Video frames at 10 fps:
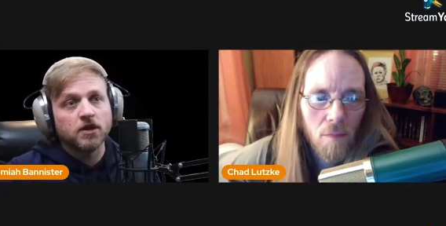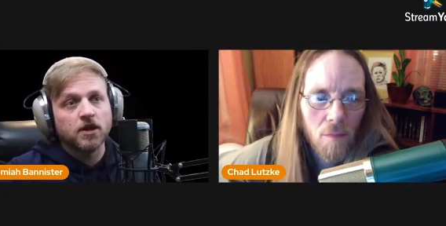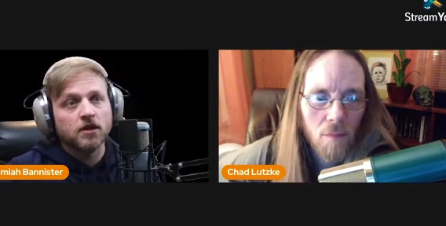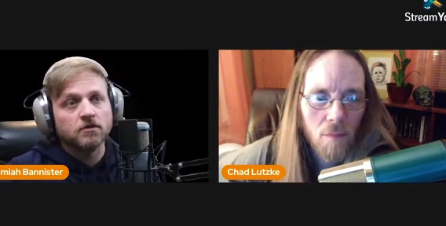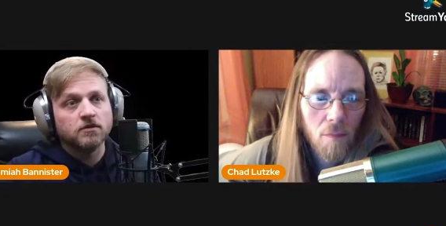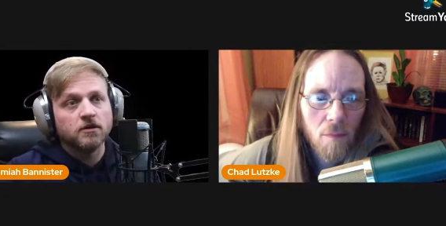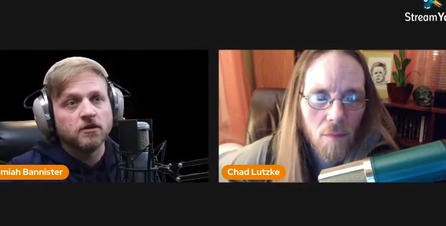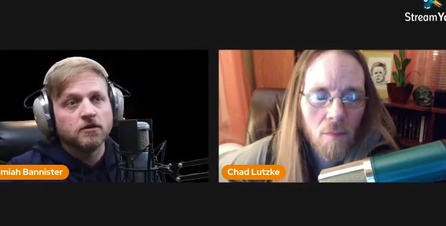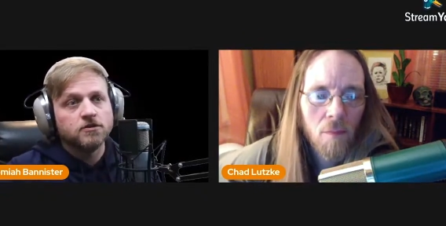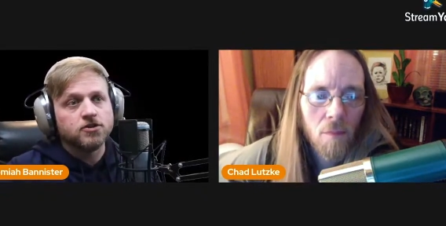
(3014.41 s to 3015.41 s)
Speaker 1: together.
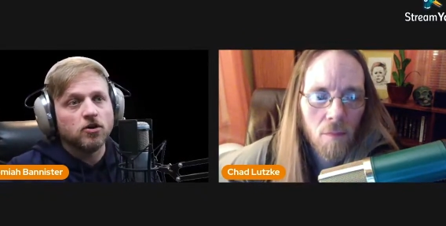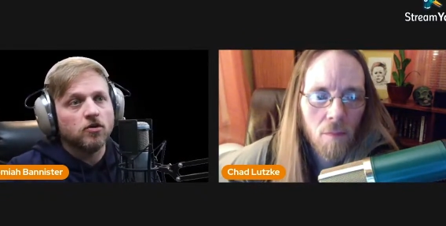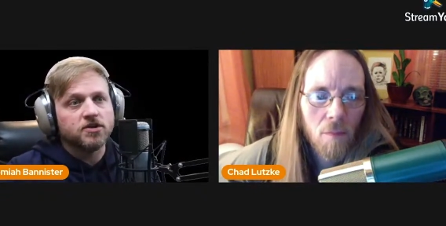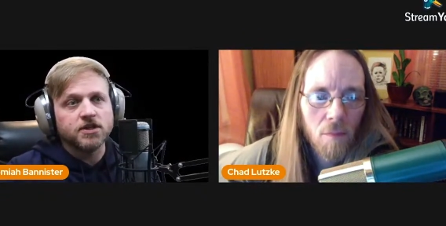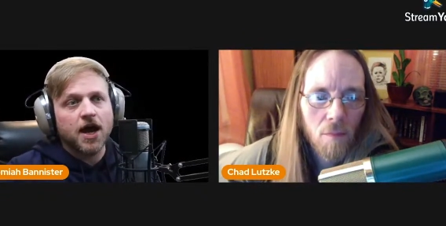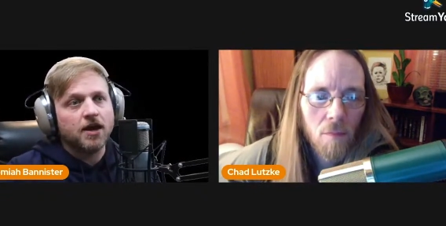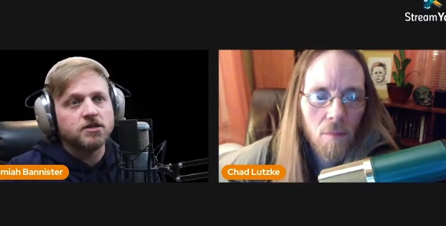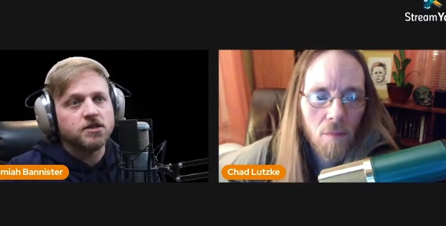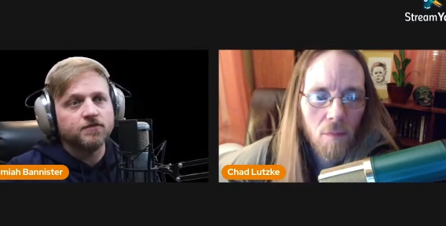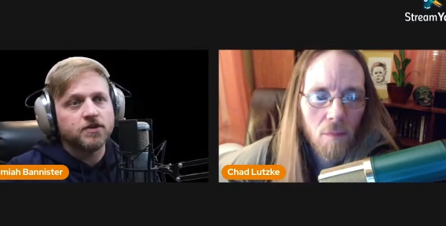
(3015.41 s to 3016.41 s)
So it's not
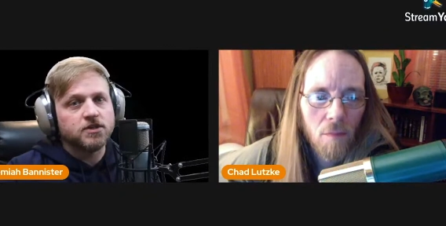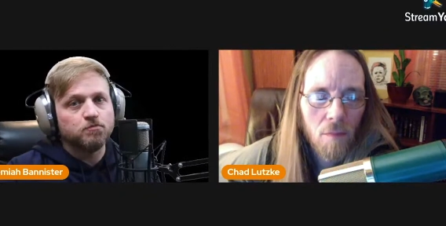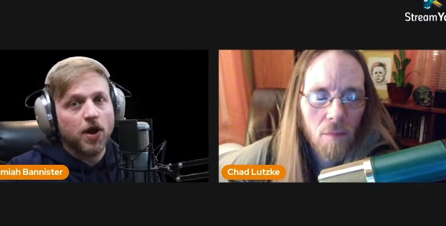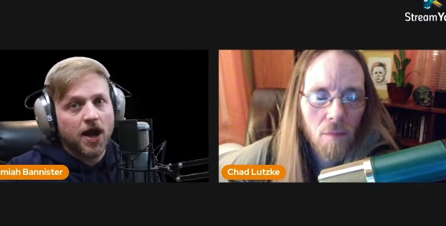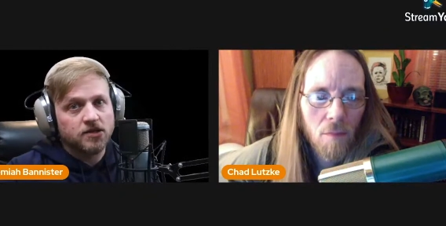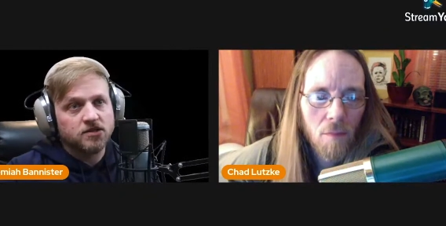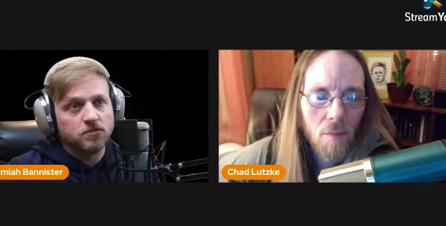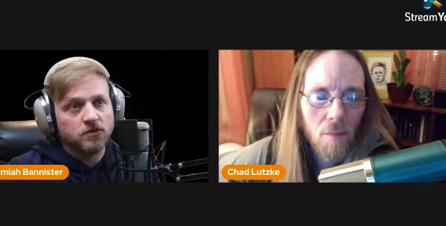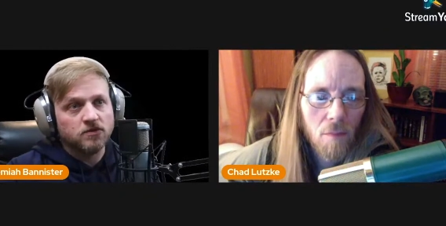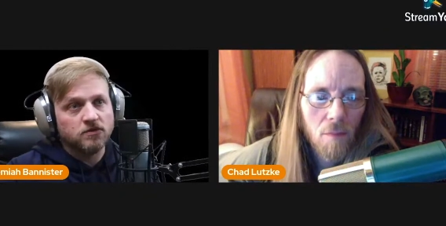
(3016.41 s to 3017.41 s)
as if it's
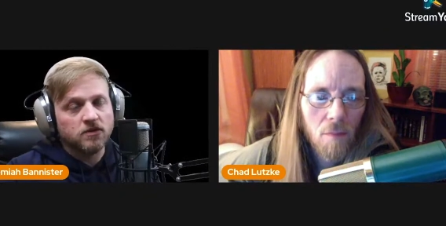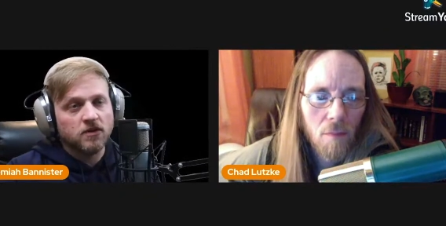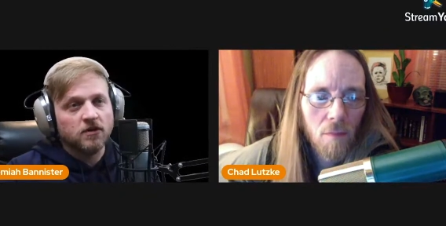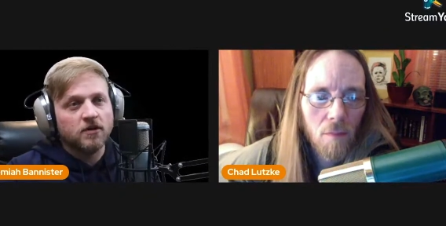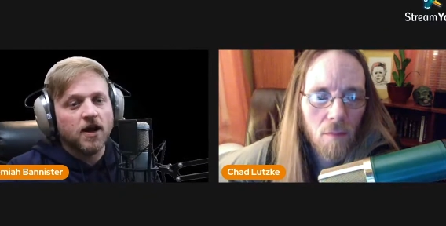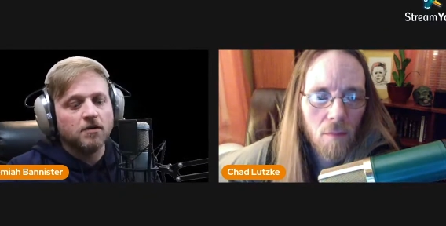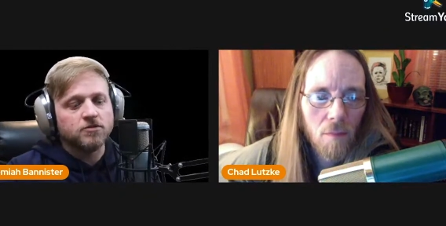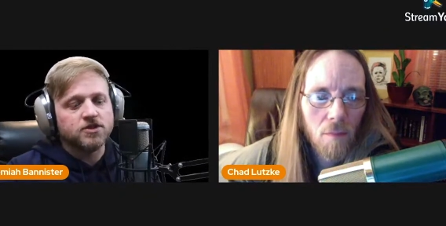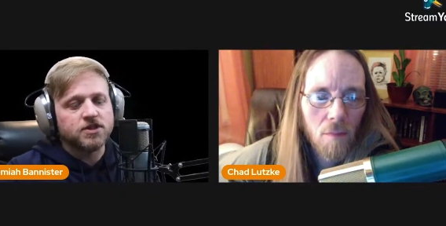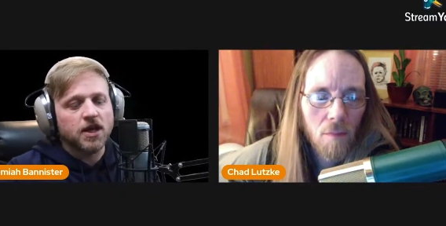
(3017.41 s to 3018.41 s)
impossible I'm
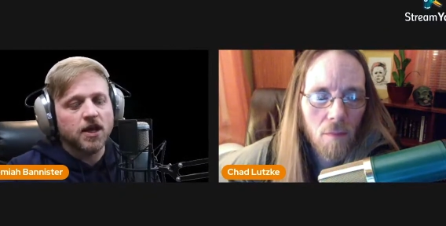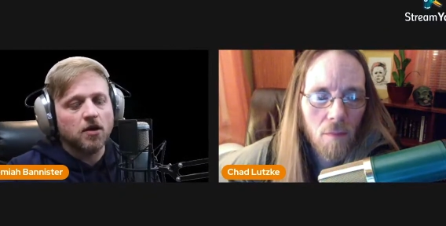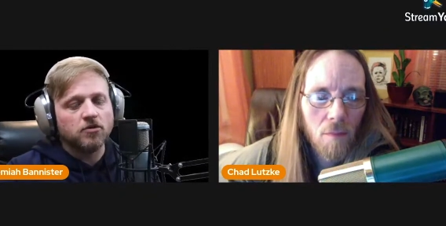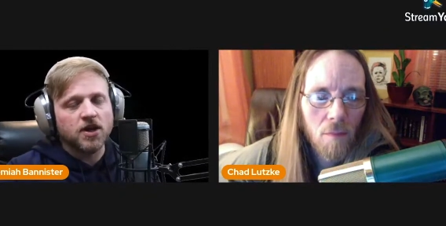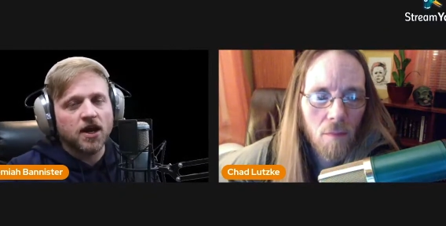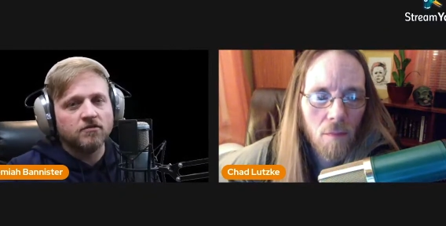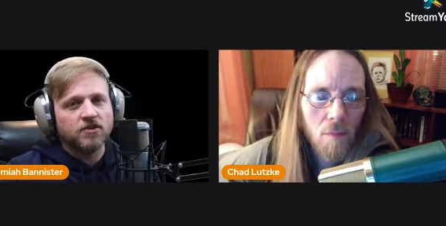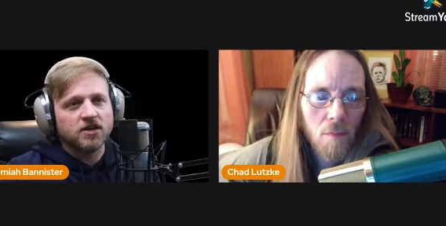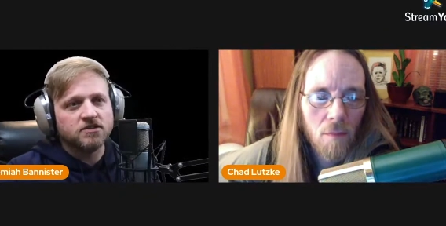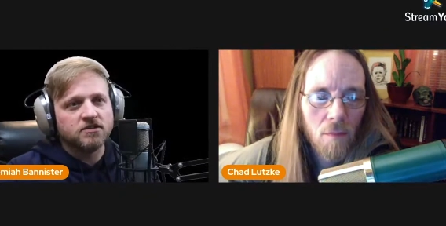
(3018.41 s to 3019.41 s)
just saying I would not
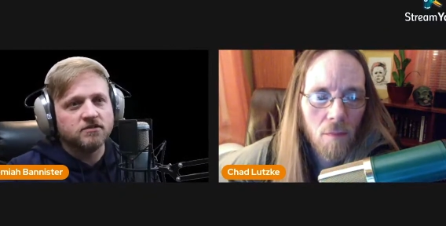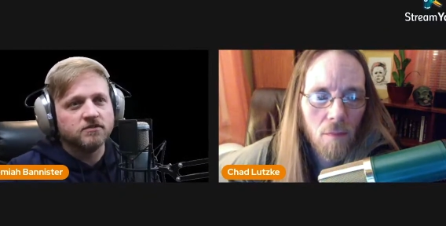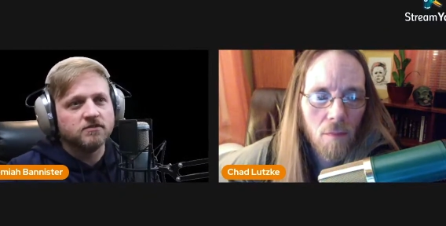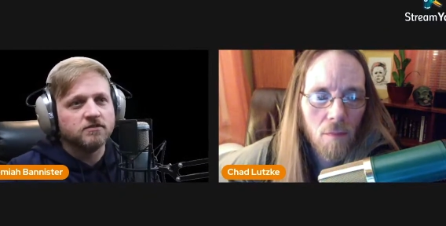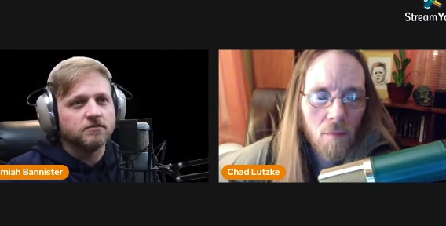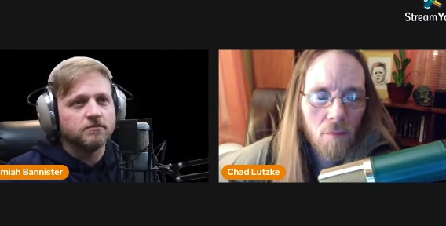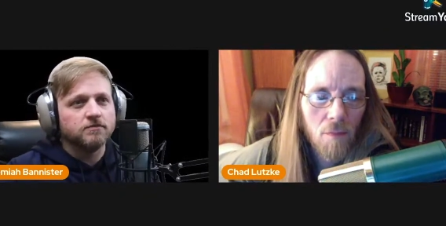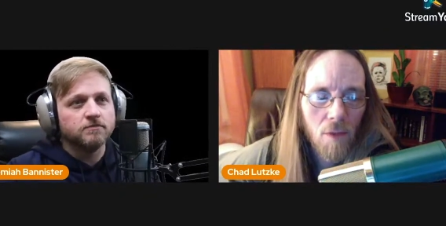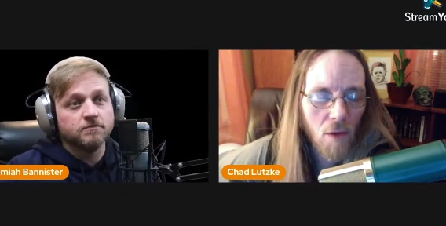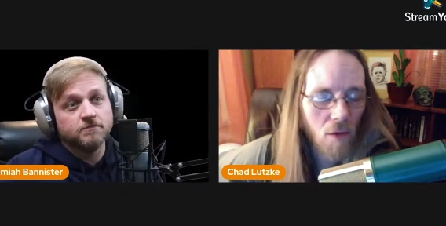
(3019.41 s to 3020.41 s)
advise it.
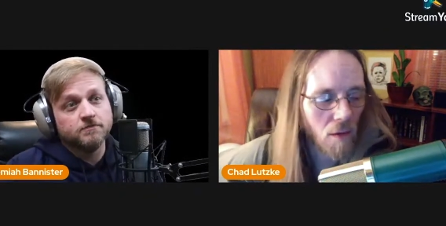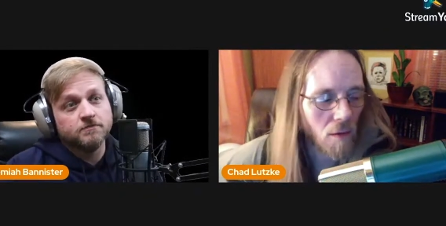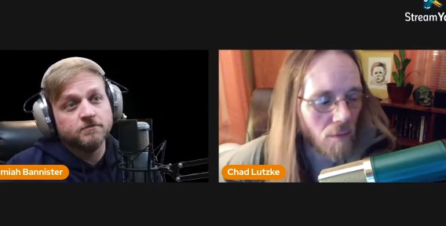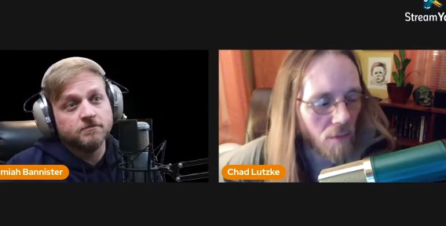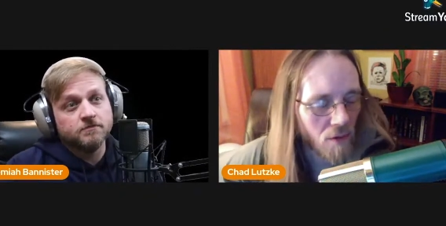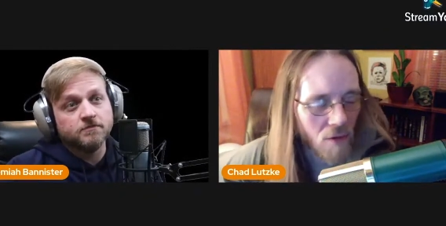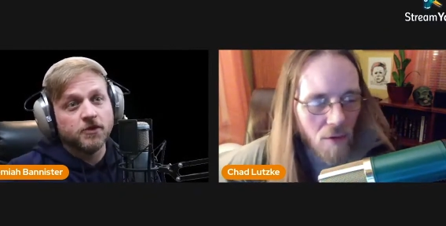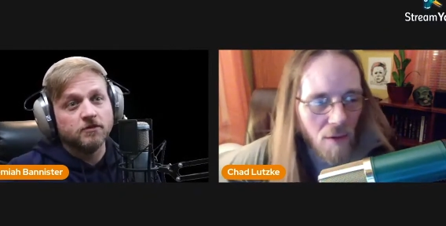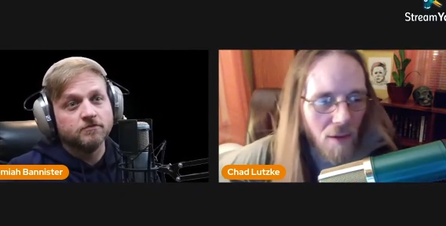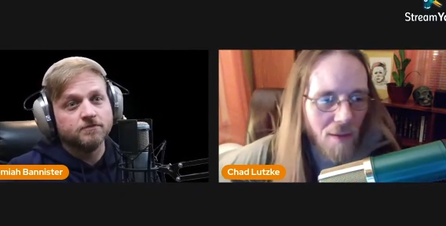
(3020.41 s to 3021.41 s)
Speaker 2: Okay,
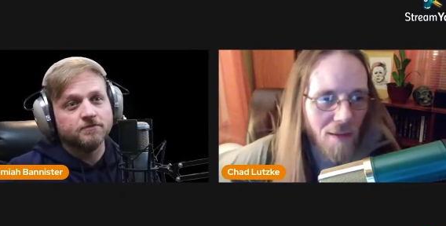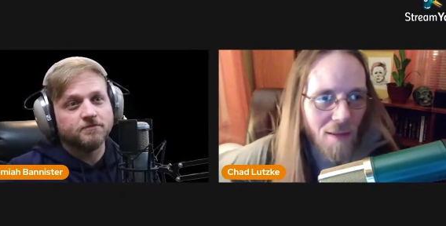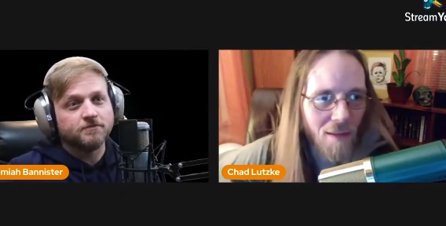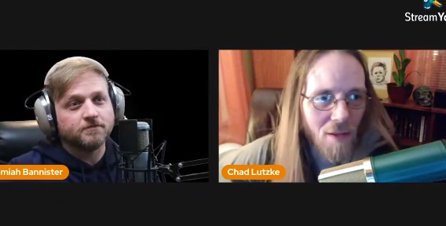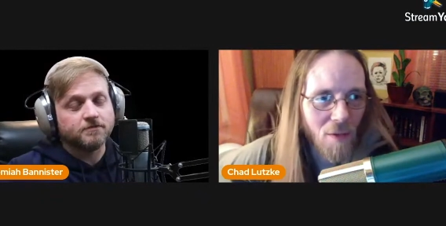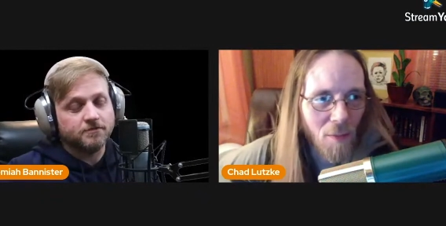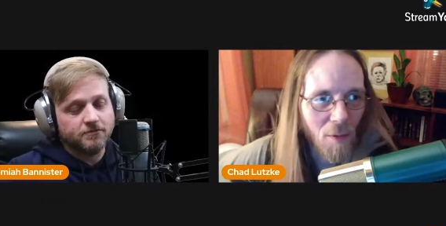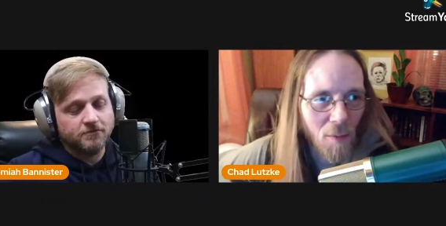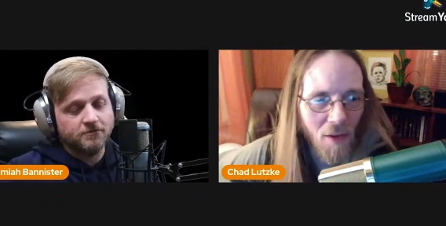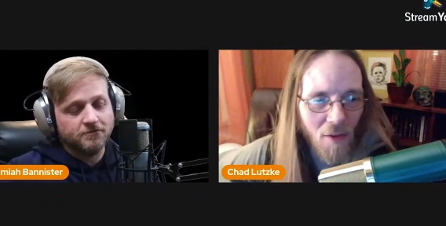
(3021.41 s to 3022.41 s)
Mister, uh, get your
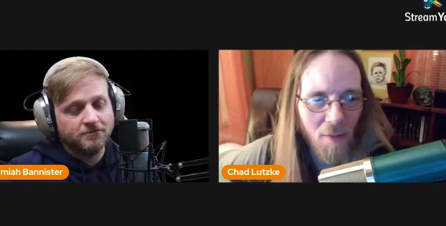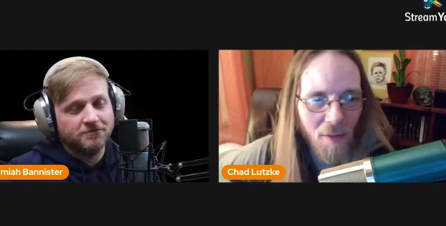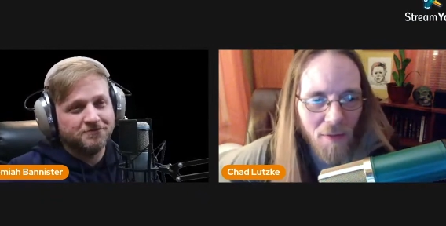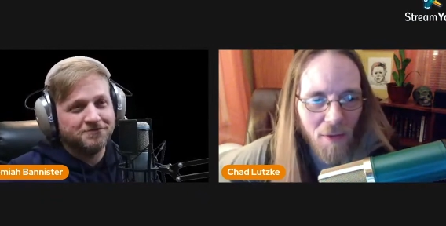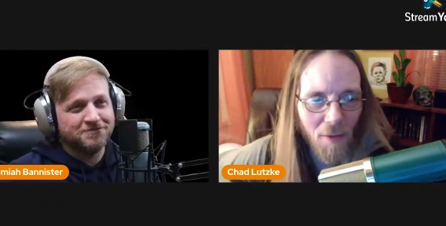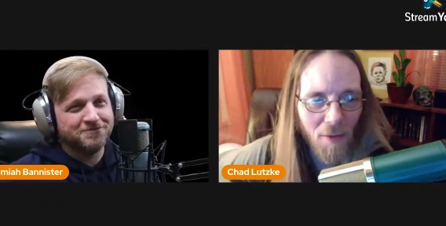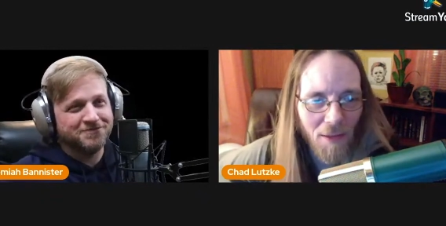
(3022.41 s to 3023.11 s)
boobs off my
Speaker 1: phone.